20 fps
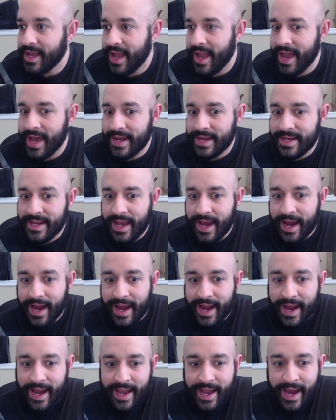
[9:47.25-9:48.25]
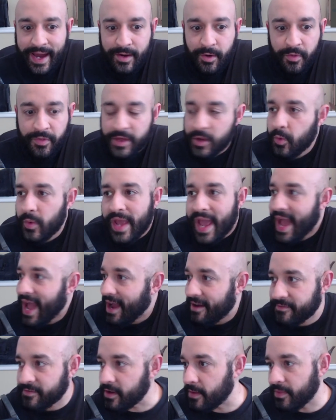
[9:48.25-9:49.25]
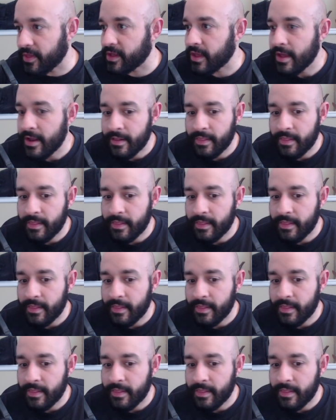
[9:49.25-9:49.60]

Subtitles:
And I don't think we have to,